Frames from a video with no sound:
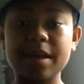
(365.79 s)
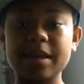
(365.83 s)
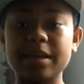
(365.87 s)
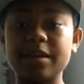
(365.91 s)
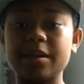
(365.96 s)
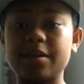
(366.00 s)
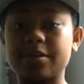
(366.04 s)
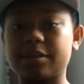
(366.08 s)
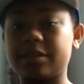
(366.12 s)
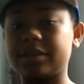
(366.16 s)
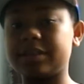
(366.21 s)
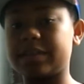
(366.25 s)

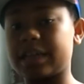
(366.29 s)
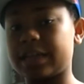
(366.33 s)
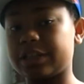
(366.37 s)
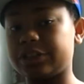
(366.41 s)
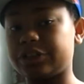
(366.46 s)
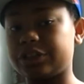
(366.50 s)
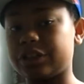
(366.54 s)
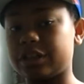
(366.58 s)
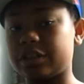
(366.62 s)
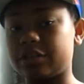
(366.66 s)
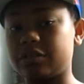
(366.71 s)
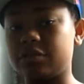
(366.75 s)
any other tech
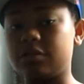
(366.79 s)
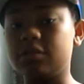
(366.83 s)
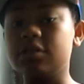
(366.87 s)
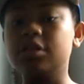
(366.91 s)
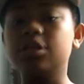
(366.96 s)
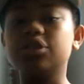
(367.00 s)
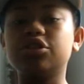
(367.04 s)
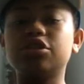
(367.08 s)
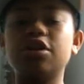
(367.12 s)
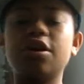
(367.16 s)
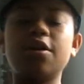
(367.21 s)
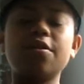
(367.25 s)
channel.
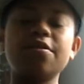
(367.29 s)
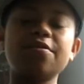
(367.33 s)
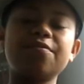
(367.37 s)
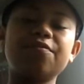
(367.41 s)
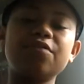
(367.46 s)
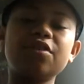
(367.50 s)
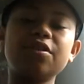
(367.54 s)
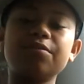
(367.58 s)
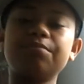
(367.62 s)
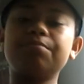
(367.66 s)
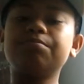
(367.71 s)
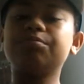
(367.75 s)
So if
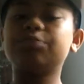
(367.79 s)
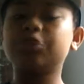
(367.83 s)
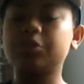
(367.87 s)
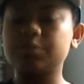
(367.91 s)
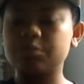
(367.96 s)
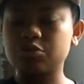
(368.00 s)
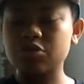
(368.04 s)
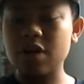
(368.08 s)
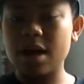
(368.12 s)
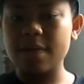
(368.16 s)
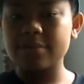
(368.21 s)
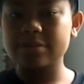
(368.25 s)
you're
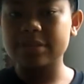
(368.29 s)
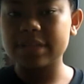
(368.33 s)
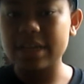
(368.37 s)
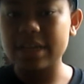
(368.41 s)
subscribed to